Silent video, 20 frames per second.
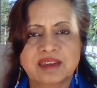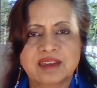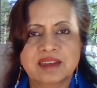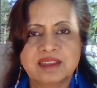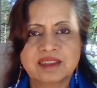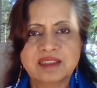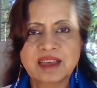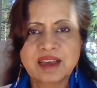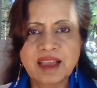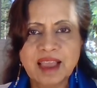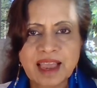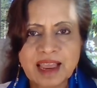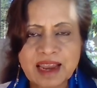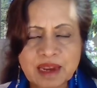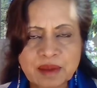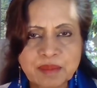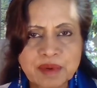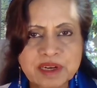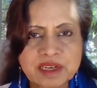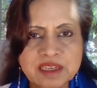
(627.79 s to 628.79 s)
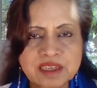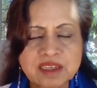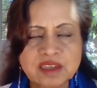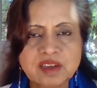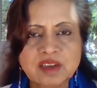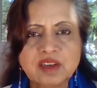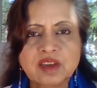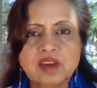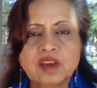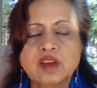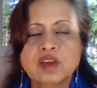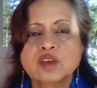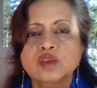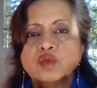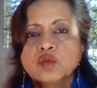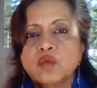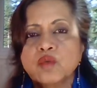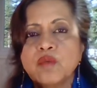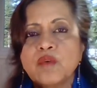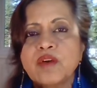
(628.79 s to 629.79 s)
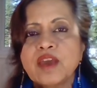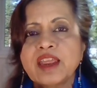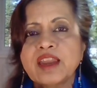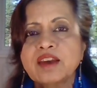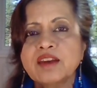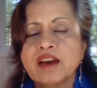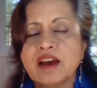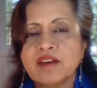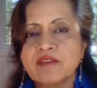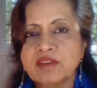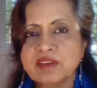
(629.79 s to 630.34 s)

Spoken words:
the elements. So when